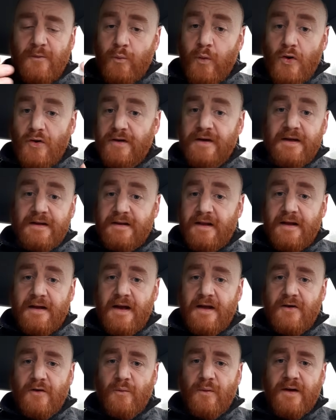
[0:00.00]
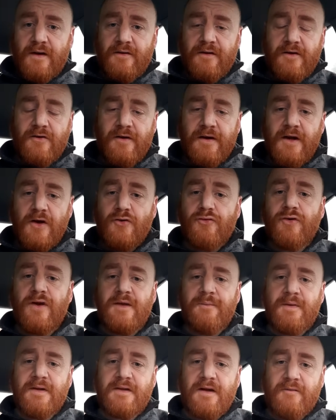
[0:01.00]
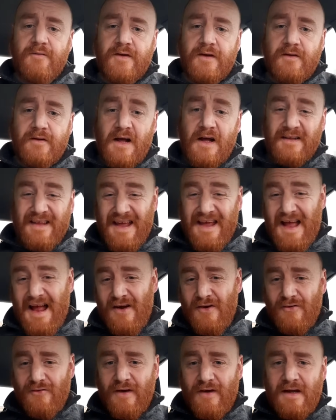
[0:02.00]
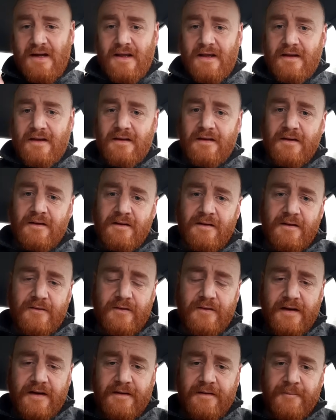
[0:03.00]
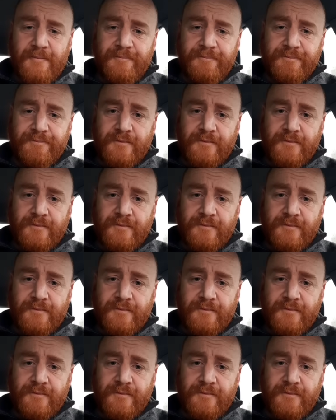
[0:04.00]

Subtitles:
and working together, whether they're in agreement of it or not. They are really, right?